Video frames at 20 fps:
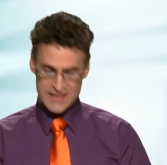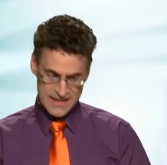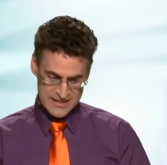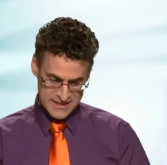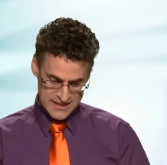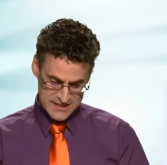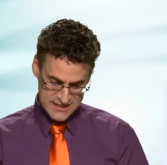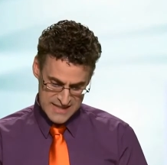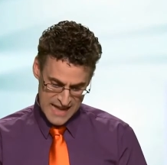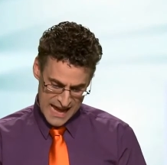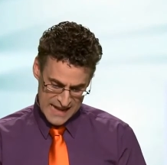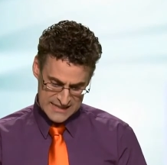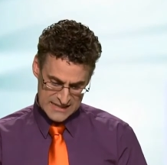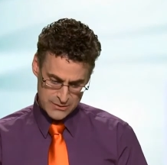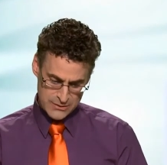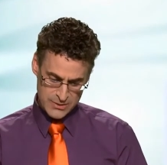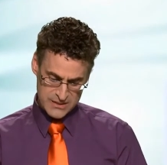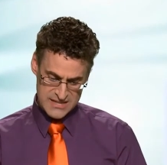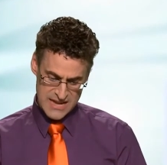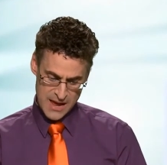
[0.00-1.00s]
That's
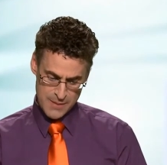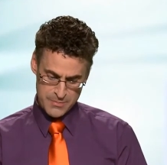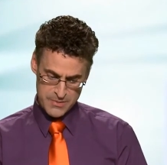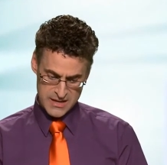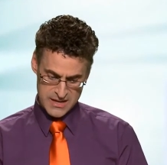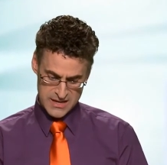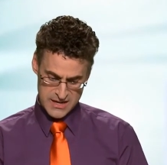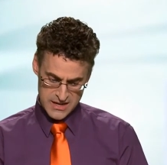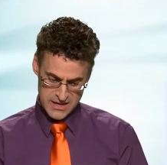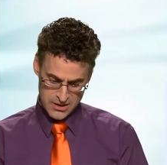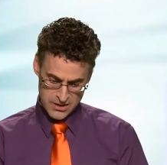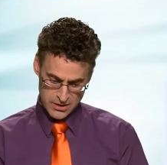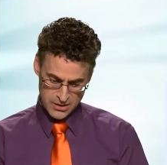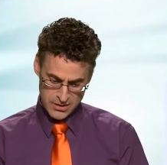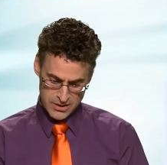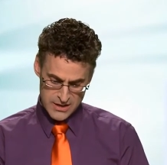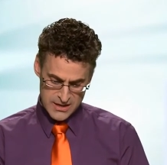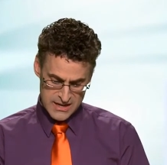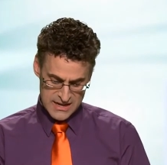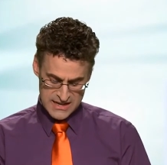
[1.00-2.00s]
exactly what's happening
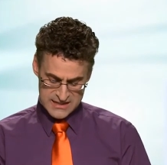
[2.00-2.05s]
here.